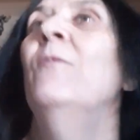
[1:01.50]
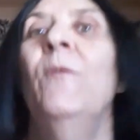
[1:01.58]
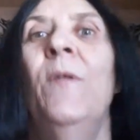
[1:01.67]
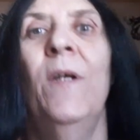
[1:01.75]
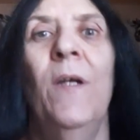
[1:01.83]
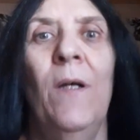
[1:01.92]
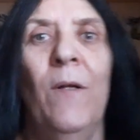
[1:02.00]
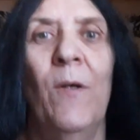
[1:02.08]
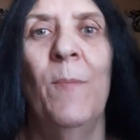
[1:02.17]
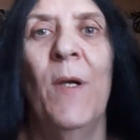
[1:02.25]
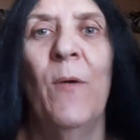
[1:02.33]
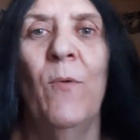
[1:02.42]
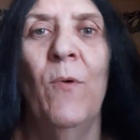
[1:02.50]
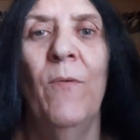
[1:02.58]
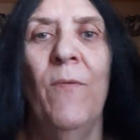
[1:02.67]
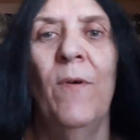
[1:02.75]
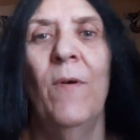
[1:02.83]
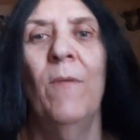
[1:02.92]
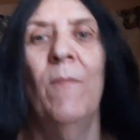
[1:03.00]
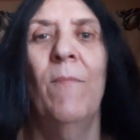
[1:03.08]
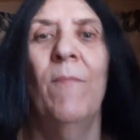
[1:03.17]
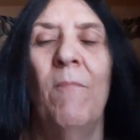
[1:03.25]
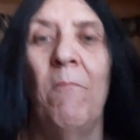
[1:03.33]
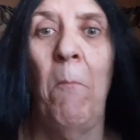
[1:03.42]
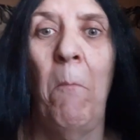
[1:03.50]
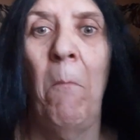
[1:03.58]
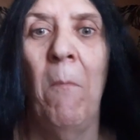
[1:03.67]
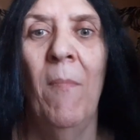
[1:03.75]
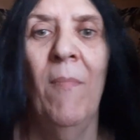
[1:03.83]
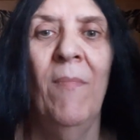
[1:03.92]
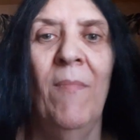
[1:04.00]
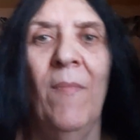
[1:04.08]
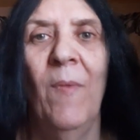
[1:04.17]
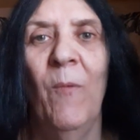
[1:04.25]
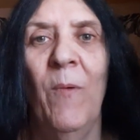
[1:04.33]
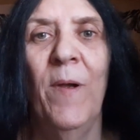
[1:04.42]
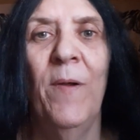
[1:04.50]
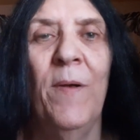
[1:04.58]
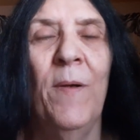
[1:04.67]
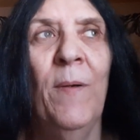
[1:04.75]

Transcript: with the color on my roof? Weird.